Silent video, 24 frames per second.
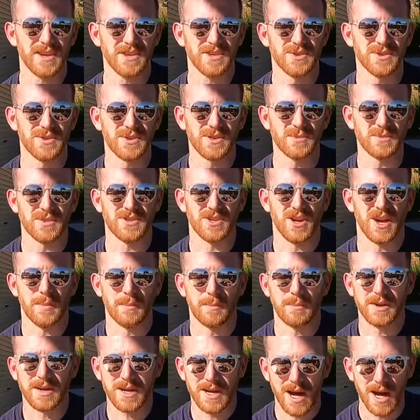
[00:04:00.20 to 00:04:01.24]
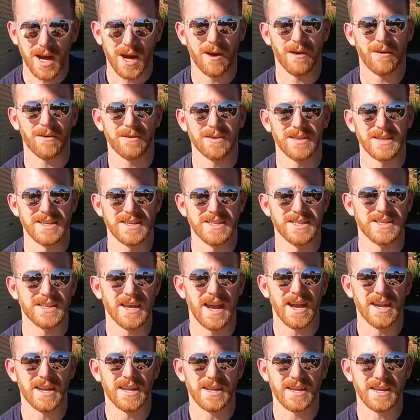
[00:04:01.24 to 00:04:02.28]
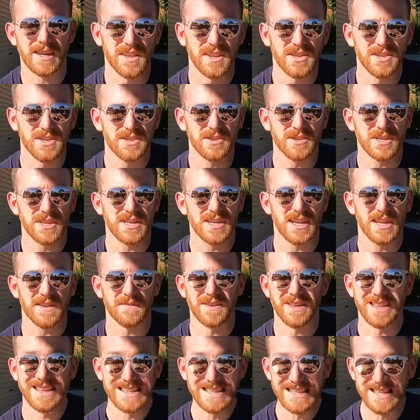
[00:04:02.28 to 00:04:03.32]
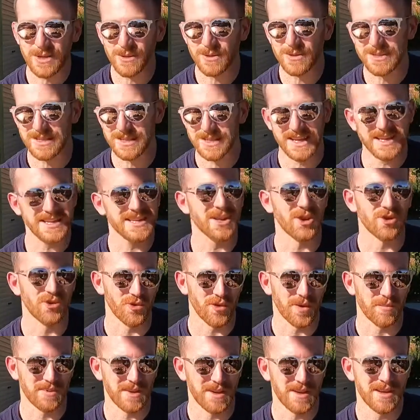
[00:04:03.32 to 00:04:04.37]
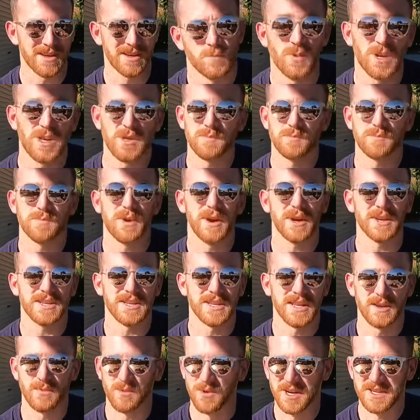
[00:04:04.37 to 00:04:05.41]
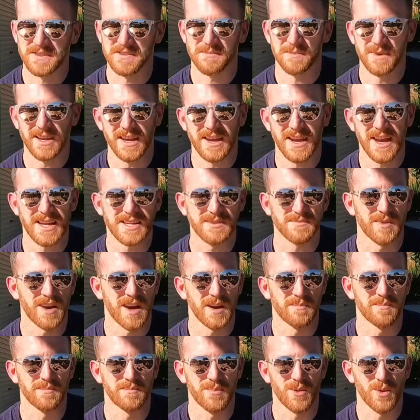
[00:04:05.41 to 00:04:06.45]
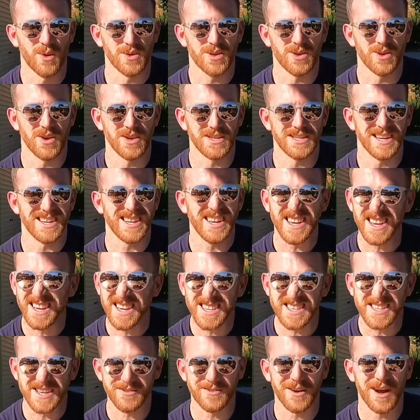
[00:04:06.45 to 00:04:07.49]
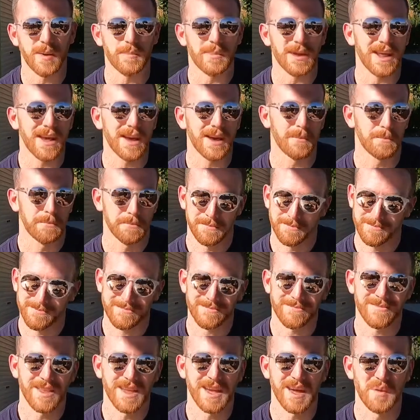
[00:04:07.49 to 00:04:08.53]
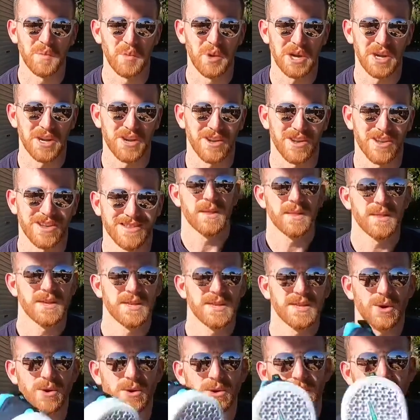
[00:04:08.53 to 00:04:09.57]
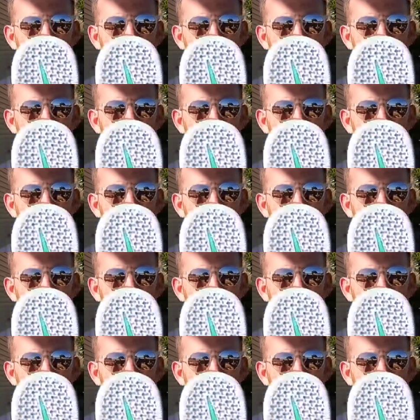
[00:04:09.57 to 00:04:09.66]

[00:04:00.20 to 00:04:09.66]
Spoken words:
shoes, which I'm currently skating, these shoes are said to feel a little less grippy, which personally works for me as my board contact isn't great, but hey, I'm working on it. The sole of the